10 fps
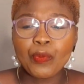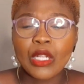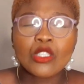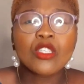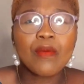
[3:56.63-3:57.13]

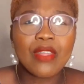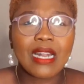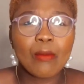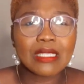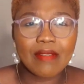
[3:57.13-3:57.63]
something
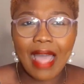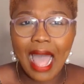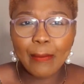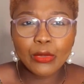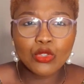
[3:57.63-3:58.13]
that must have
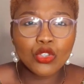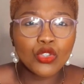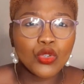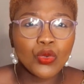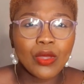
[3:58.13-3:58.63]
happened to
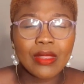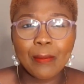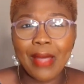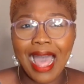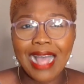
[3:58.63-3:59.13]
you in the
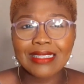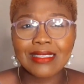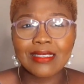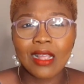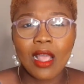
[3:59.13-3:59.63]
past